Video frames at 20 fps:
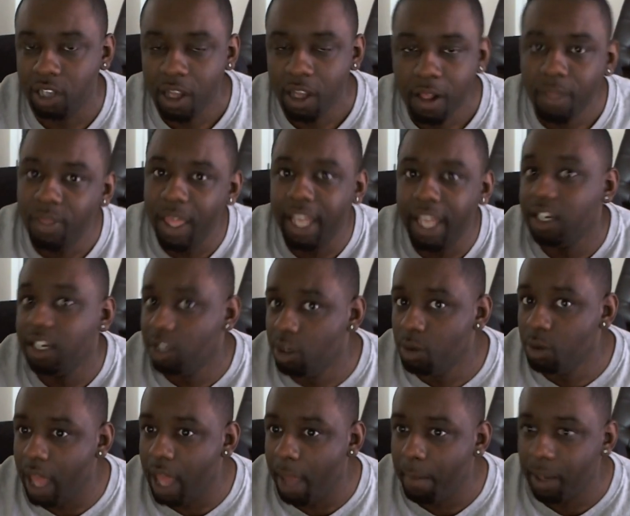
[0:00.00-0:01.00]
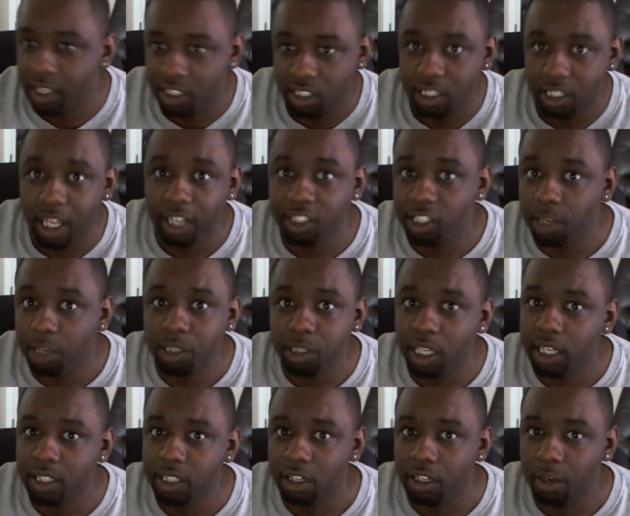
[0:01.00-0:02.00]
They can do that because it's like chump
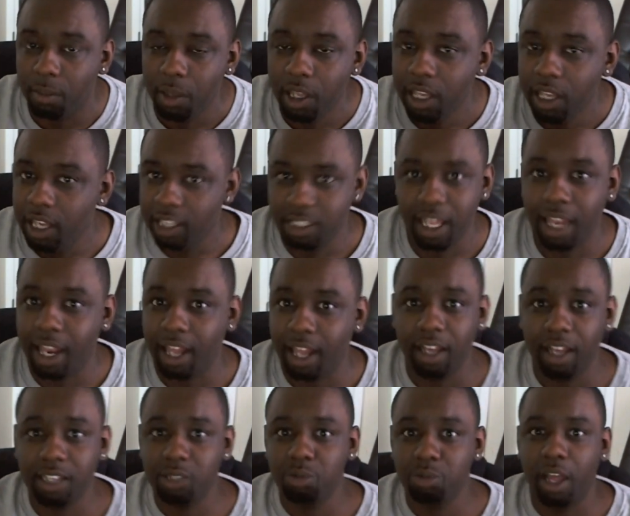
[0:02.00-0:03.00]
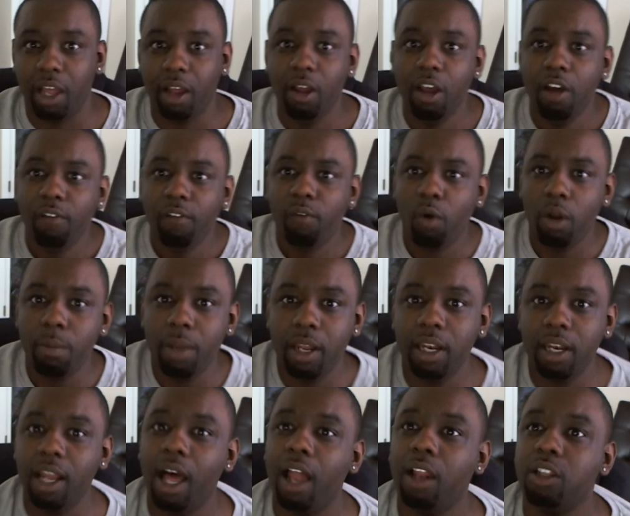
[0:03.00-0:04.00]
change to them. It's not like us who's like, $40
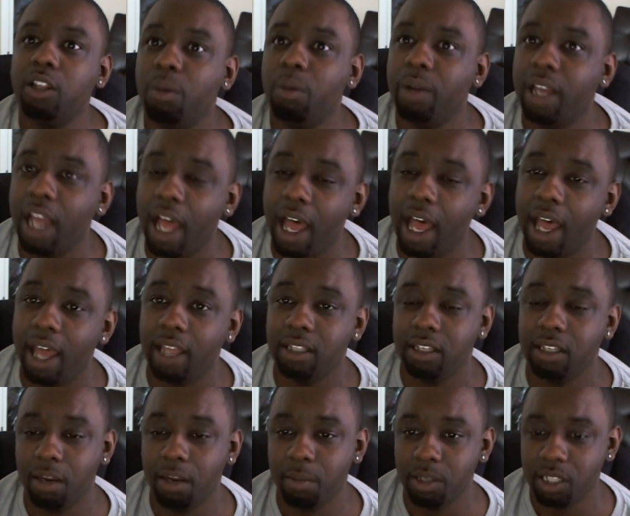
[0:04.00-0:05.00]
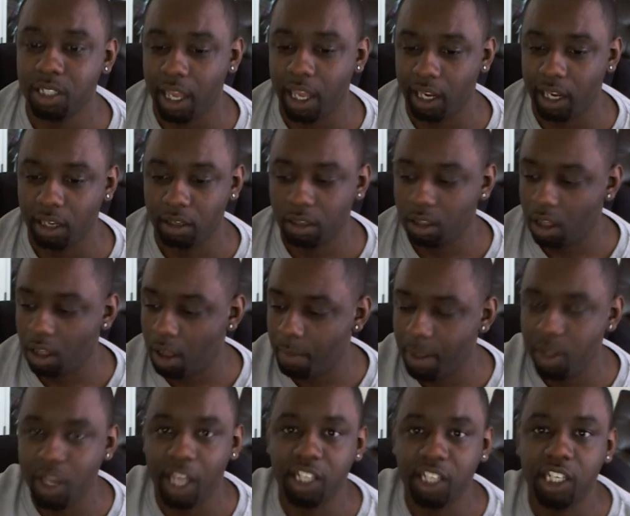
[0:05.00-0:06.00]
million, oh my God. To them, it's like, oh
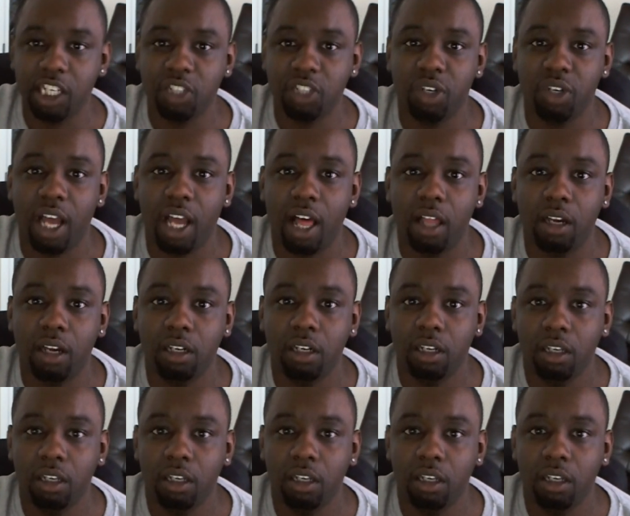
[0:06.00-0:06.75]
man, you got change for $1?